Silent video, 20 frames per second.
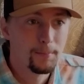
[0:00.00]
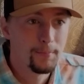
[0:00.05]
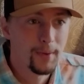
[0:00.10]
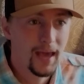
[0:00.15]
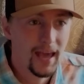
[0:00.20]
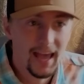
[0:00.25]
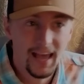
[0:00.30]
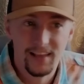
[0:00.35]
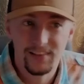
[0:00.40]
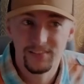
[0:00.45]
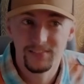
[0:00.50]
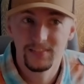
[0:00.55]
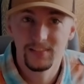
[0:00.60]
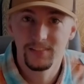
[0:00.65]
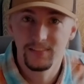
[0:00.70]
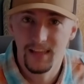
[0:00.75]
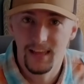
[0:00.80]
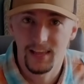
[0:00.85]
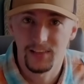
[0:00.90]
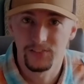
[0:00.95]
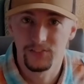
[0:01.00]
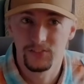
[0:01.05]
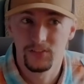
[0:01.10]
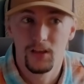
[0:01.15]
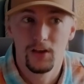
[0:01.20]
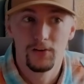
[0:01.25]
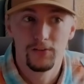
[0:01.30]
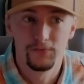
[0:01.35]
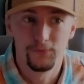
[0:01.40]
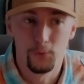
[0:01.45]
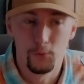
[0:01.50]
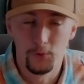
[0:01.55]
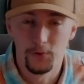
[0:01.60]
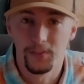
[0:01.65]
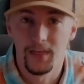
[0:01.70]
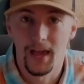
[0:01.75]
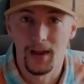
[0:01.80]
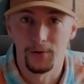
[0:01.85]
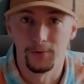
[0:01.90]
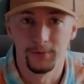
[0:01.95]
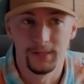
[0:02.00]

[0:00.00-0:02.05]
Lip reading: pass the tests for that